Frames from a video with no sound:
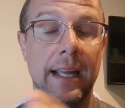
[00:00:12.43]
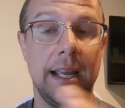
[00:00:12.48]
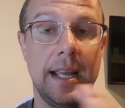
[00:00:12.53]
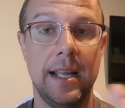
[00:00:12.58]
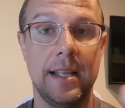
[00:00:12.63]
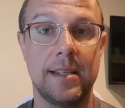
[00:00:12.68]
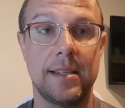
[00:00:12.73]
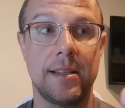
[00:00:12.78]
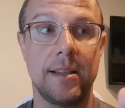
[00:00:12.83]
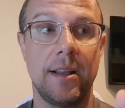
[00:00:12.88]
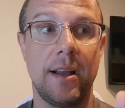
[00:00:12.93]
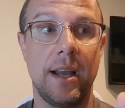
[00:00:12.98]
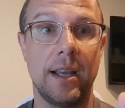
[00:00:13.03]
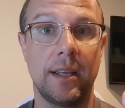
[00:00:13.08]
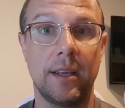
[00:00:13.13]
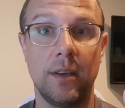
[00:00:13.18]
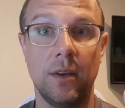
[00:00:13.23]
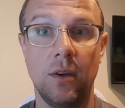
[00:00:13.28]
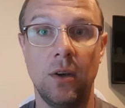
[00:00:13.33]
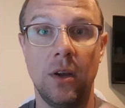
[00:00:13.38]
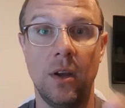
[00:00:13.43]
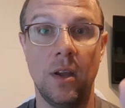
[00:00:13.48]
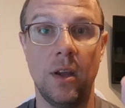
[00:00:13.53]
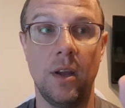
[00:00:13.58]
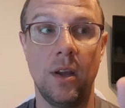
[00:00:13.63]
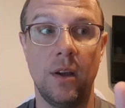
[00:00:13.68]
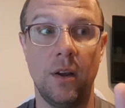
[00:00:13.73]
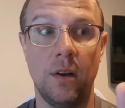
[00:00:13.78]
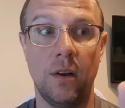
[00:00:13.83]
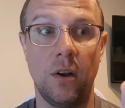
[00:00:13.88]
it's like
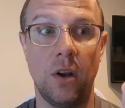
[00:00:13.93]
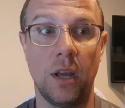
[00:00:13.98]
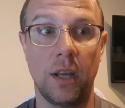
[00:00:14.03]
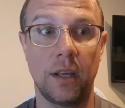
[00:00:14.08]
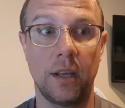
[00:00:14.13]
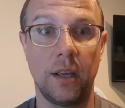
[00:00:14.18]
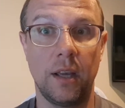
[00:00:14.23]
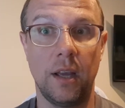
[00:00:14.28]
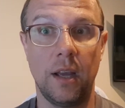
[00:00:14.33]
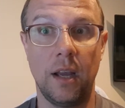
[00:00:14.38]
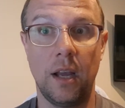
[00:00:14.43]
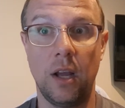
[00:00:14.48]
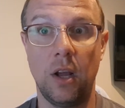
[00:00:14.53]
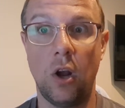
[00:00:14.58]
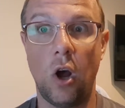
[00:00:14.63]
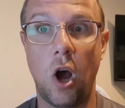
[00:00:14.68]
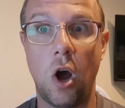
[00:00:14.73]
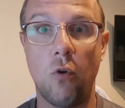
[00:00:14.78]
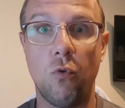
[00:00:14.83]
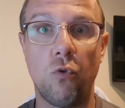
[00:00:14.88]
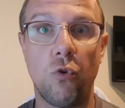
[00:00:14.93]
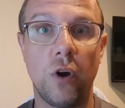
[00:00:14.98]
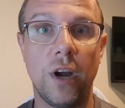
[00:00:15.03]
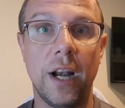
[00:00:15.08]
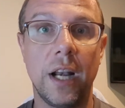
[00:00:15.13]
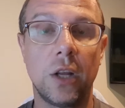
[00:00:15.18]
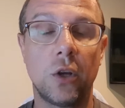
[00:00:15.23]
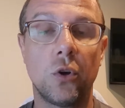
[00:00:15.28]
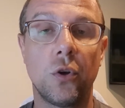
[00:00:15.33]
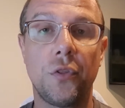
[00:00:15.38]
a
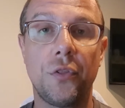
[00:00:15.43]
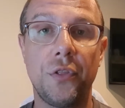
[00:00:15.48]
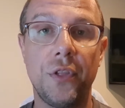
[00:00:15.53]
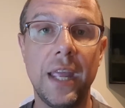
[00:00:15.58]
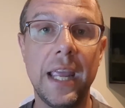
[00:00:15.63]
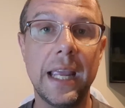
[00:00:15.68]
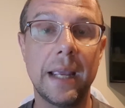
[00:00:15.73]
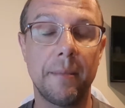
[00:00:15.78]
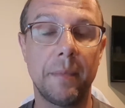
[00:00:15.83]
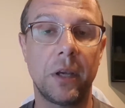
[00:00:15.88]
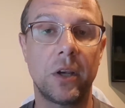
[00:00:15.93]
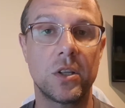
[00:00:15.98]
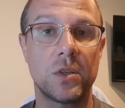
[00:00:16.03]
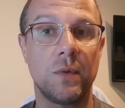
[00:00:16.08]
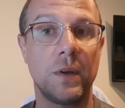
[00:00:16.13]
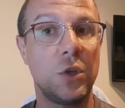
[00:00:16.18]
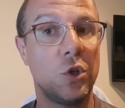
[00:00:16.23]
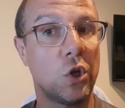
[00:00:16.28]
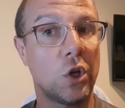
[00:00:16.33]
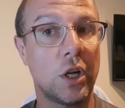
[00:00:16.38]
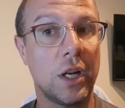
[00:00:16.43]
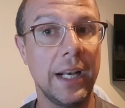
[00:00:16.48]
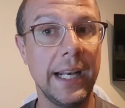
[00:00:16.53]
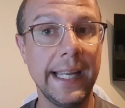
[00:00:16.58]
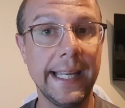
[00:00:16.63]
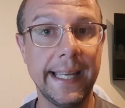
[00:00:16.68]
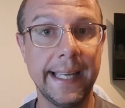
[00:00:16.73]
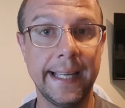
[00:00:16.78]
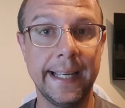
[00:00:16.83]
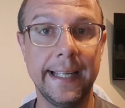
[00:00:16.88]
really good thing, because when you
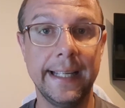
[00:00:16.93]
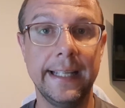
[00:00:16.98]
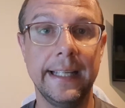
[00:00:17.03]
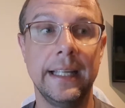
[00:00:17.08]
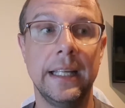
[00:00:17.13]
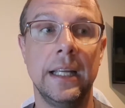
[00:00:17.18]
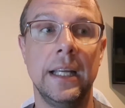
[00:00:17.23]
click it,